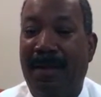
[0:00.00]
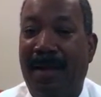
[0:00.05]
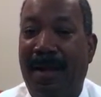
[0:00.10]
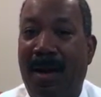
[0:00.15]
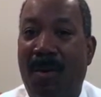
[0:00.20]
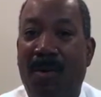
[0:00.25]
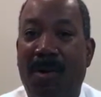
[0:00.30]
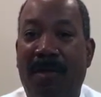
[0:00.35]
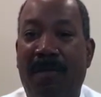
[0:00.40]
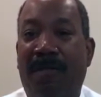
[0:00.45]

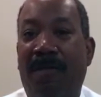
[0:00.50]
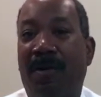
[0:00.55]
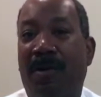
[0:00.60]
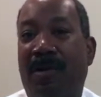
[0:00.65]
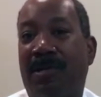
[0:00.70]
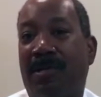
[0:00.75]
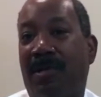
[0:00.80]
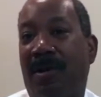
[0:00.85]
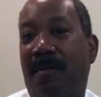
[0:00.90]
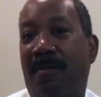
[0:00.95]
I want to
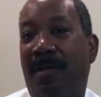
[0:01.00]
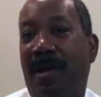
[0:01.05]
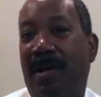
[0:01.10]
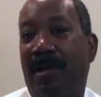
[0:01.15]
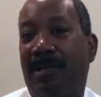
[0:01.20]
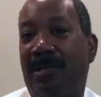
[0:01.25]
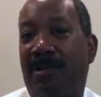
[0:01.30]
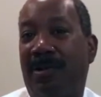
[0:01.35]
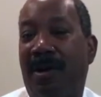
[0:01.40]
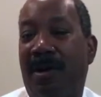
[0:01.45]
focus on
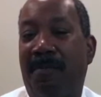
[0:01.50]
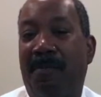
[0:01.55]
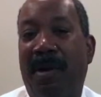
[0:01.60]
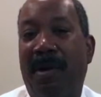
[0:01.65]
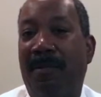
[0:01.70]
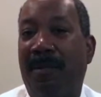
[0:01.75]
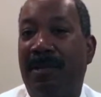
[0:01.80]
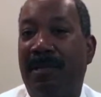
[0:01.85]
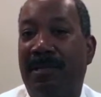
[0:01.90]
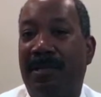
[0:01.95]
making sure our
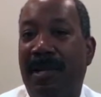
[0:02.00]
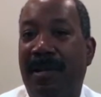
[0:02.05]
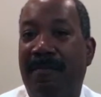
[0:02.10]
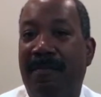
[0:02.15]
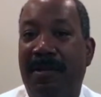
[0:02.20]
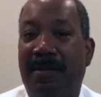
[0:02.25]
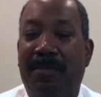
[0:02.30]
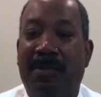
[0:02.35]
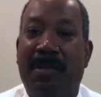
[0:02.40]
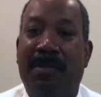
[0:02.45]
public
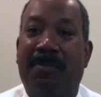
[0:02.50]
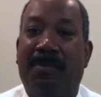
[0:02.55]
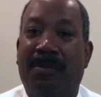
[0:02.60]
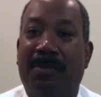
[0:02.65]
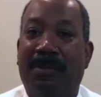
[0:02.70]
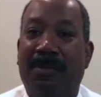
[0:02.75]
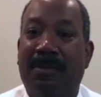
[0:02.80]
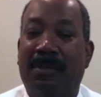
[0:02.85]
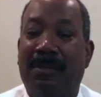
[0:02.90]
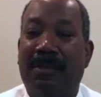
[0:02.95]
safety
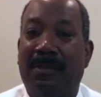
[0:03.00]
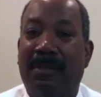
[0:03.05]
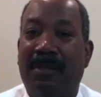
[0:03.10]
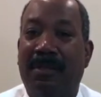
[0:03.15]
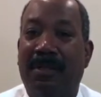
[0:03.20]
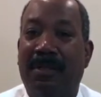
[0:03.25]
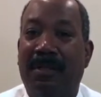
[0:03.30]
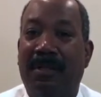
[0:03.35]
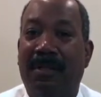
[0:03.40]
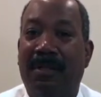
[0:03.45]
people
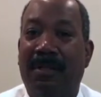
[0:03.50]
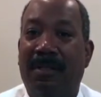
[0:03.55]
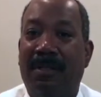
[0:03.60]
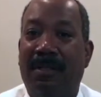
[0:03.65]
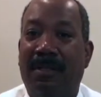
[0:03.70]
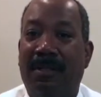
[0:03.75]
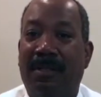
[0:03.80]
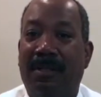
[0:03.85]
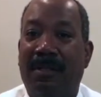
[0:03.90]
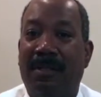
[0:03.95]

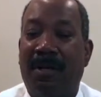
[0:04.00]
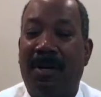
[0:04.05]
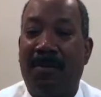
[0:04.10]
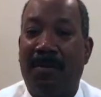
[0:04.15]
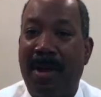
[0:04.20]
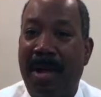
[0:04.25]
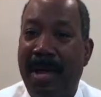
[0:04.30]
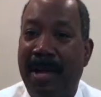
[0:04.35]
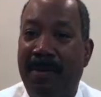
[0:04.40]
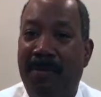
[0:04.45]
are
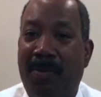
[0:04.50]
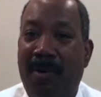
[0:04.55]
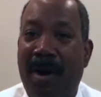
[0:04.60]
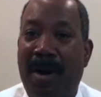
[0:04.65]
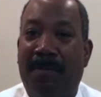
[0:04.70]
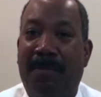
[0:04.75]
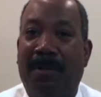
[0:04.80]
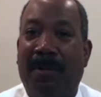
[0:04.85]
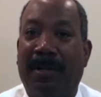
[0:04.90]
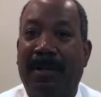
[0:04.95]
paid
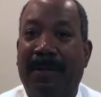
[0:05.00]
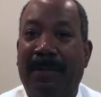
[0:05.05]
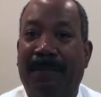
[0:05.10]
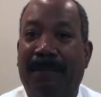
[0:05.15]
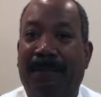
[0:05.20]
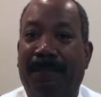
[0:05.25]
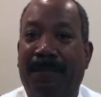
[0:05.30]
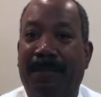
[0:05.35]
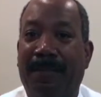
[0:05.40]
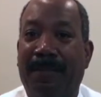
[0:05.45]
properly,
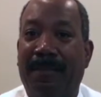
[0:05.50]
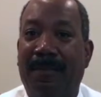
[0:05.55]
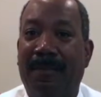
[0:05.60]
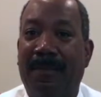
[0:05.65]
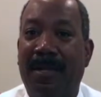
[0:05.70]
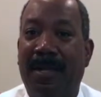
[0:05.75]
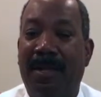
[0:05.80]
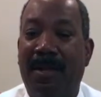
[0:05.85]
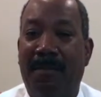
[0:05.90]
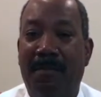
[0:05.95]

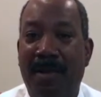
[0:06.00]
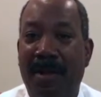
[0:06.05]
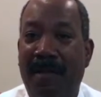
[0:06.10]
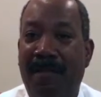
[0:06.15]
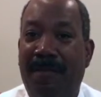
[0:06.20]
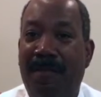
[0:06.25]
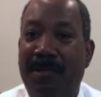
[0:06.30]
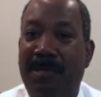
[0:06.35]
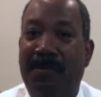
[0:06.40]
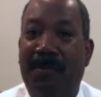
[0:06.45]
that their
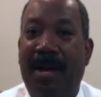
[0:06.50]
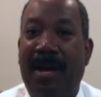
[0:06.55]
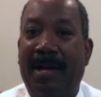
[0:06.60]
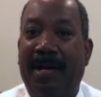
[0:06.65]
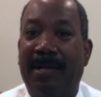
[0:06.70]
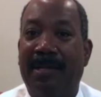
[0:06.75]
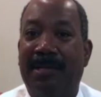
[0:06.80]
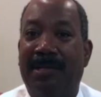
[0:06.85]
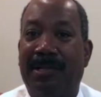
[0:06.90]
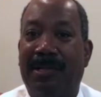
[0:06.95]
benefits
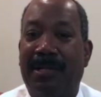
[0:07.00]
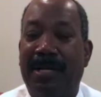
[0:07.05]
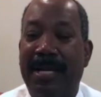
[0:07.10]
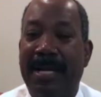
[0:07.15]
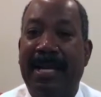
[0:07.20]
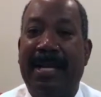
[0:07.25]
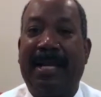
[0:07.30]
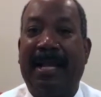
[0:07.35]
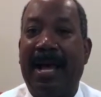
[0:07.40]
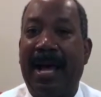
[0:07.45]
package are
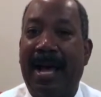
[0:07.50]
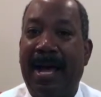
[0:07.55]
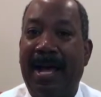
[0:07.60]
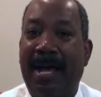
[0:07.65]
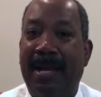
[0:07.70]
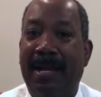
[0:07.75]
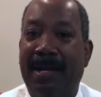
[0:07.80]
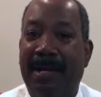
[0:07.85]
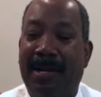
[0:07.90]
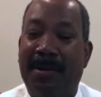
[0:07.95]
in
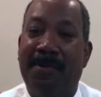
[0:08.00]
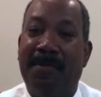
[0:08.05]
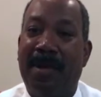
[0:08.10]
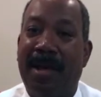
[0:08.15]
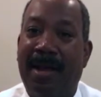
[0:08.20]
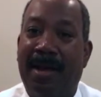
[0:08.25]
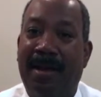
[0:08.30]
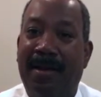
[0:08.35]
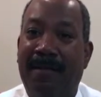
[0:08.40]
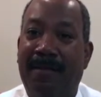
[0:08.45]
line and
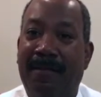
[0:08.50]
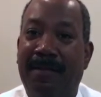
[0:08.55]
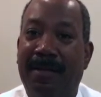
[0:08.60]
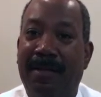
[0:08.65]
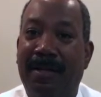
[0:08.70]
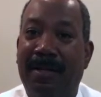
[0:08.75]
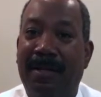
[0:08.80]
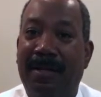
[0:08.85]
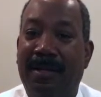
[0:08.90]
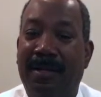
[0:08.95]
competitive,
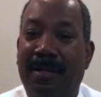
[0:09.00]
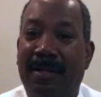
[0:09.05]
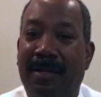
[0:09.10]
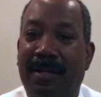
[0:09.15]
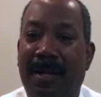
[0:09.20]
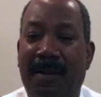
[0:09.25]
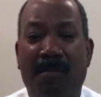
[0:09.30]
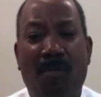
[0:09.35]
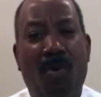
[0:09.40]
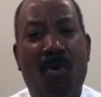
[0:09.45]

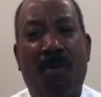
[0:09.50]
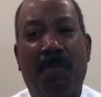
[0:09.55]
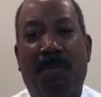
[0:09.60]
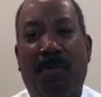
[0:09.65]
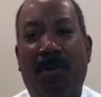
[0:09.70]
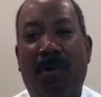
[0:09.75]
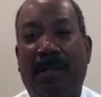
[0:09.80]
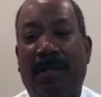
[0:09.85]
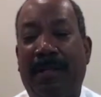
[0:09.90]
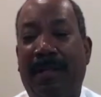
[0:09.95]
and more
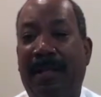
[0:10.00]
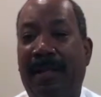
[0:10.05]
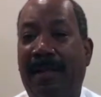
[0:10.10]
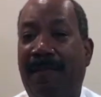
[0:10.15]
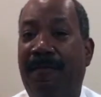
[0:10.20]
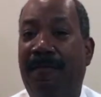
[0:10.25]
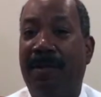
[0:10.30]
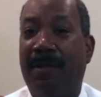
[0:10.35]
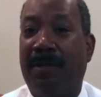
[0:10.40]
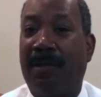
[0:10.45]
importantly, that they
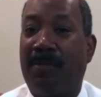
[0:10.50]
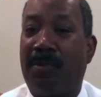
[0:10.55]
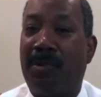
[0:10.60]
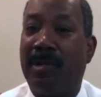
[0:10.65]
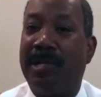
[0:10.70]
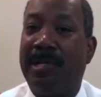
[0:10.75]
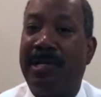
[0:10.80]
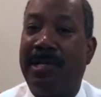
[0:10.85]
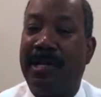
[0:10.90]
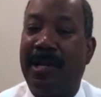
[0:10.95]
feel
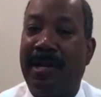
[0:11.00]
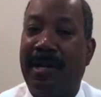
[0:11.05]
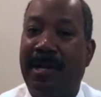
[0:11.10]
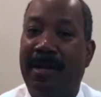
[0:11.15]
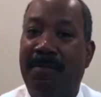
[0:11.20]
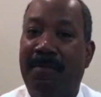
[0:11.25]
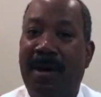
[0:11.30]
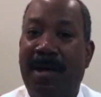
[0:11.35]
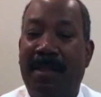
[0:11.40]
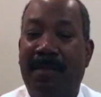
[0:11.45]

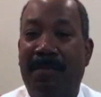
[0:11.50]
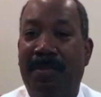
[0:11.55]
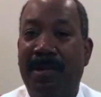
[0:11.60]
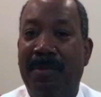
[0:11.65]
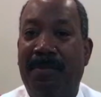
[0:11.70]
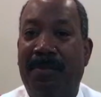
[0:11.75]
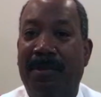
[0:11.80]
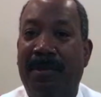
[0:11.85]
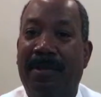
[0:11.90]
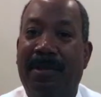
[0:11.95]
appreciated by the
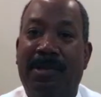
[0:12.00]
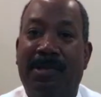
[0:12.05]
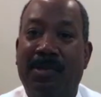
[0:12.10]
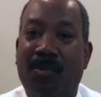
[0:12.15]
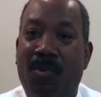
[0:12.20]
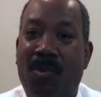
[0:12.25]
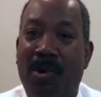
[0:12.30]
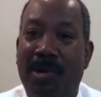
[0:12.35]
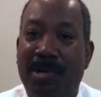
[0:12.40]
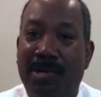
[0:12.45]
people that they're
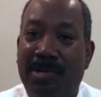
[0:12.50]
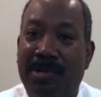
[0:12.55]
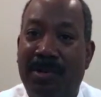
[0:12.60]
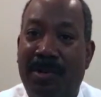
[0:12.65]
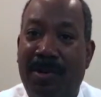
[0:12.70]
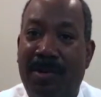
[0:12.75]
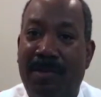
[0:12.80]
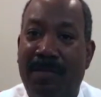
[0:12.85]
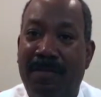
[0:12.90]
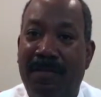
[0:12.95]
sworn to
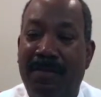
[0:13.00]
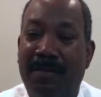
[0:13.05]
serve.